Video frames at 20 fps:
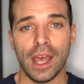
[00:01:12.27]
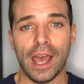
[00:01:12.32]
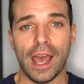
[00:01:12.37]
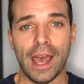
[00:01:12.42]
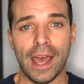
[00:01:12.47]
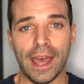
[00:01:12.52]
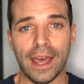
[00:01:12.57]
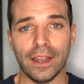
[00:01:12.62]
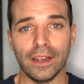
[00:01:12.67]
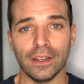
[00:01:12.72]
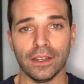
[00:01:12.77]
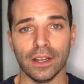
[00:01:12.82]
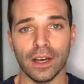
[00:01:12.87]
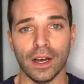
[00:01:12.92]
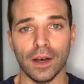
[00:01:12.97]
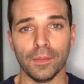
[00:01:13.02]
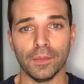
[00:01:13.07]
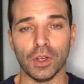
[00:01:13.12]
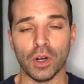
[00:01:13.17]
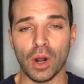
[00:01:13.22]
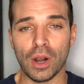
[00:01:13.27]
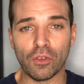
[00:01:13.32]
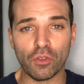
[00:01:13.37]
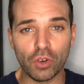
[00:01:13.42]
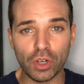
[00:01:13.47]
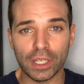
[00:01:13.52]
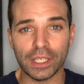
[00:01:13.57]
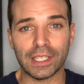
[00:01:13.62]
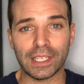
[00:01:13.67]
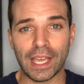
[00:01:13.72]
And I
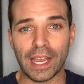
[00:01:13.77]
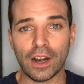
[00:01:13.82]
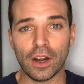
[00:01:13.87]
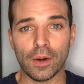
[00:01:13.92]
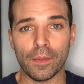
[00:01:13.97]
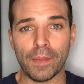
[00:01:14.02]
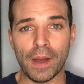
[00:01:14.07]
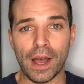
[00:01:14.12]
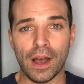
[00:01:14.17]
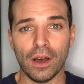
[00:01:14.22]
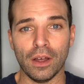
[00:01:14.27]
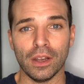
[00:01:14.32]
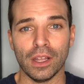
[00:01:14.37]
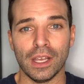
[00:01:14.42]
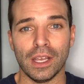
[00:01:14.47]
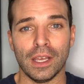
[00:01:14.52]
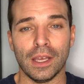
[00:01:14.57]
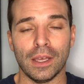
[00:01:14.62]
really care about